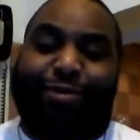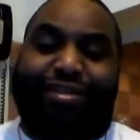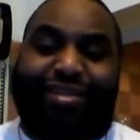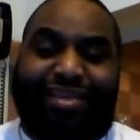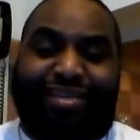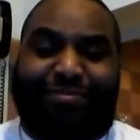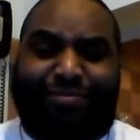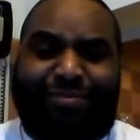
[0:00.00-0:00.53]

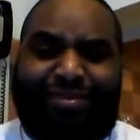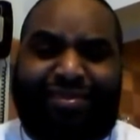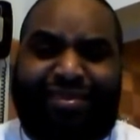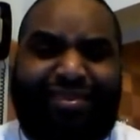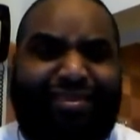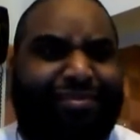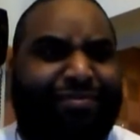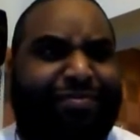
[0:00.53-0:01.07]
get
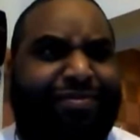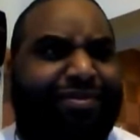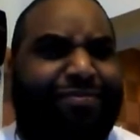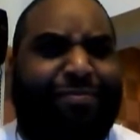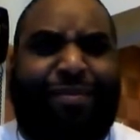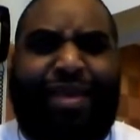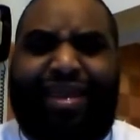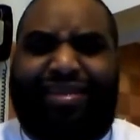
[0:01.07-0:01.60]

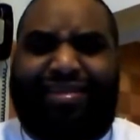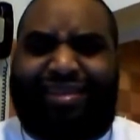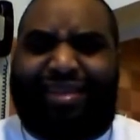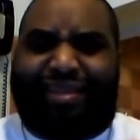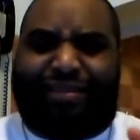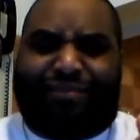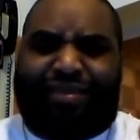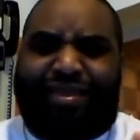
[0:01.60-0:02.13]
medicine,
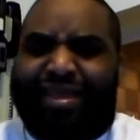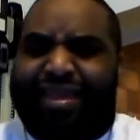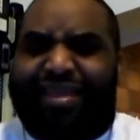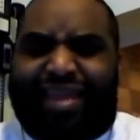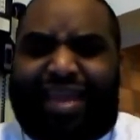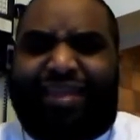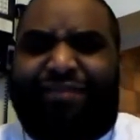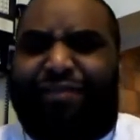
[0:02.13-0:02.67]
and
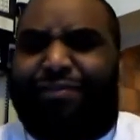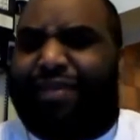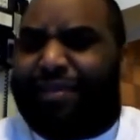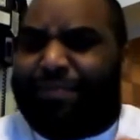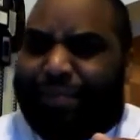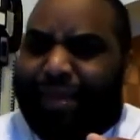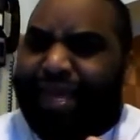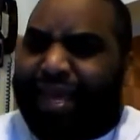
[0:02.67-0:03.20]
not even
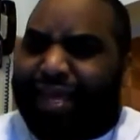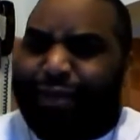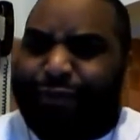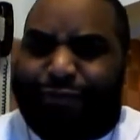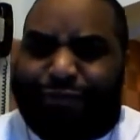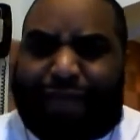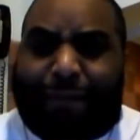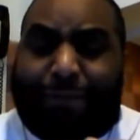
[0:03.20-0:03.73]
they paying
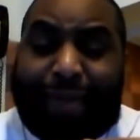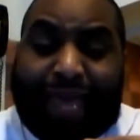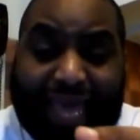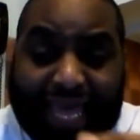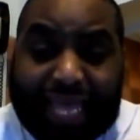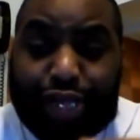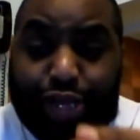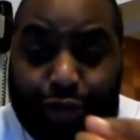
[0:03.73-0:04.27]

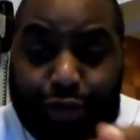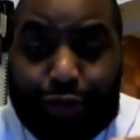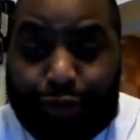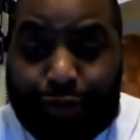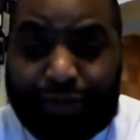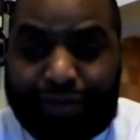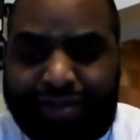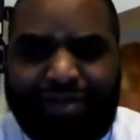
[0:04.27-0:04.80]

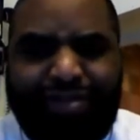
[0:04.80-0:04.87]
you